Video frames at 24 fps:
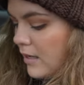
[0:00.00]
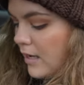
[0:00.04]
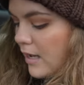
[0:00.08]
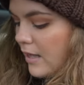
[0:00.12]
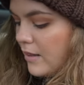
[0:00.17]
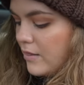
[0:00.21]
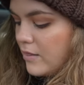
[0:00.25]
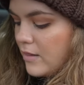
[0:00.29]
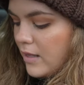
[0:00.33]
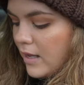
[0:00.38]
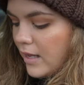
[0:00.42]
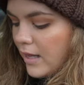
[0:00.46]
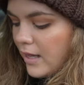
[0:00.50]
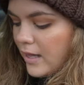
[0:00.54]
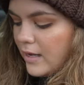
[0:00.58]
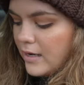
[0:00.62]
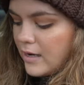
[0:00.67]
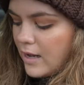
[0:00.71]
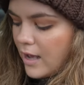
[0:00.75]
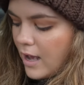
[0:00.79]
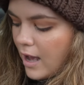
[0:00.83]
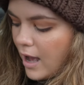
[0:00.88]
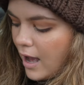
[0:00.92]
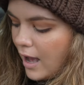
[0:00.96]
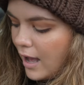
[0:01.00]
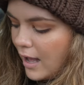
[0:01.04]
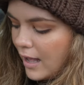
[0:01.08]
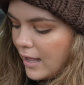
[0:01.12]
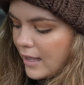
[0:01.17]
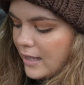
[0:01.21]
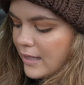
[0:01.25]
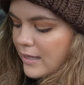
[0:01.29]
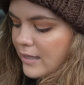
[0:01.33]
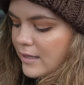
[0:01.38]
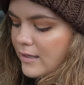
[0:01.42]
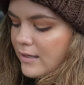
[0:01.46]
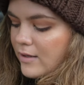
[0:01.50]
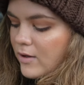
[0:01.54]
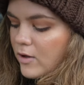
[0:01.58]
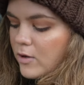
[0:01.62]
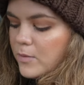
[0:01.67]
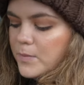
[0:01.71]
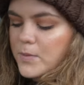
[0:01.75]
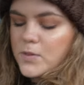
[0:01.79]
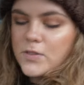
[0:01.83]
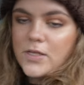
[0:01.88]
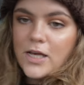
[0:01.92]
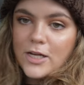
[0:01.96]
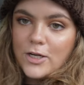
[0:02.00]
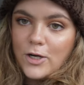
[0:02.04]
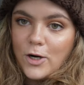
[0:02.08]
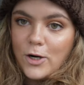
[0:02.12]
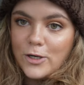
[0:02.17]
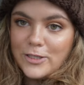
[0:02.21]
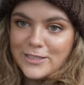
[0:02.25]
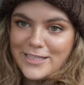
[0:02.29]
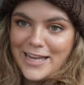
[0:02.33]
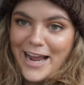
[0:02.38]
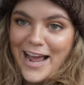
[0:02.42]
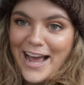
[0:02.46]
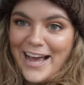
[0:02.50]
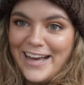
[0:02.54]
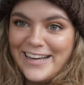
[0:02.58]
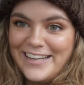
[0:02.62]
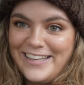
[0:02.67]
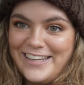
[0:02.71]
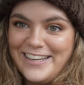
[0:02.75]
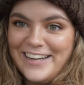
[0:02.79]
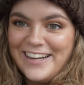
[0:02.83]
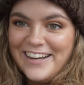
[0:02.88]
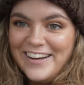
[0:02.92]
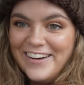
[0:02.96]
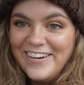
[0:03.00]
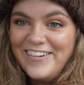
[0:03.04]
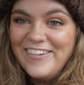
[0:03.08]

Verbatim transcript: And then I almost had a heart attack